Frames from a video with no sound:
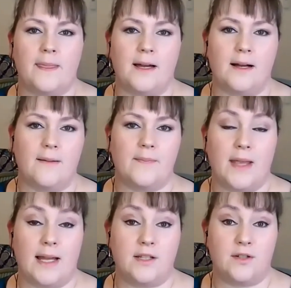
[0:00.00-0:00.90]

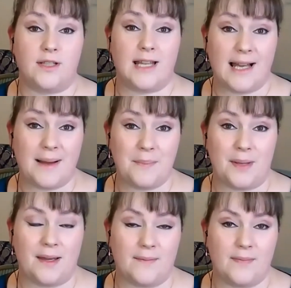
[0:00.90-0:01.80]
and you're
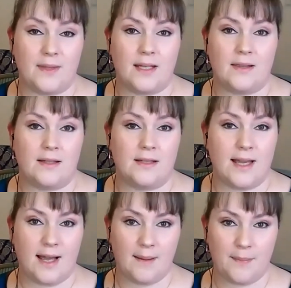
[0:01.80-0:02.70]
tapping, the
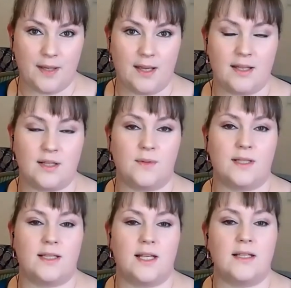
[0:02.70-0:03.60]
tapping is
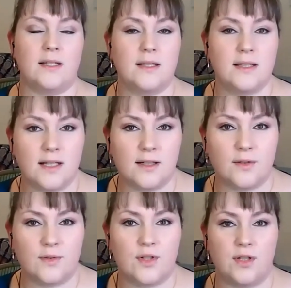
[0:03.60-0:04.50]
what sends the
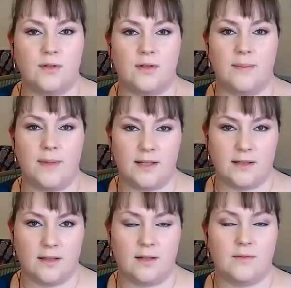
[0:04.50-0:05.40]
signal to your amygdala,